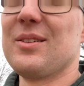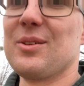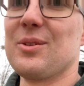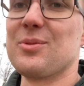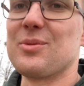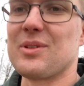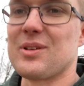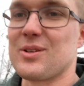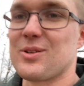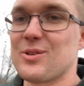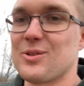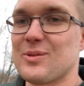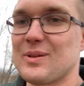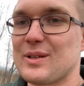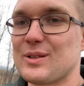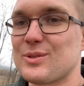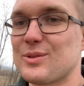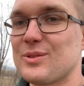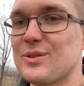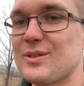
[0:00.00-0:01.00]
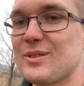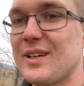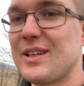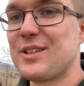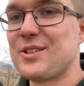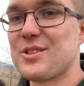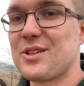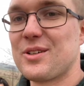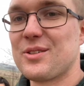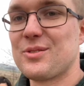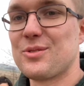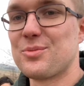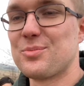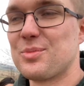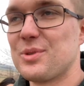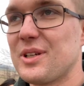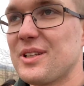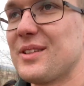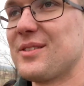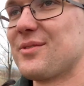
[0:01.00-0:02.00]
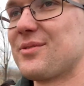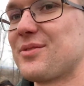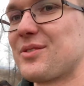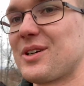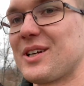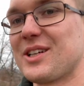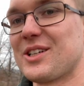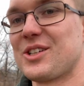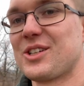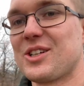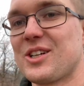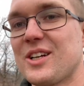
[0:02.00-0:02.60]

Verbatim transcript: you are going to the nature to breathe the fresh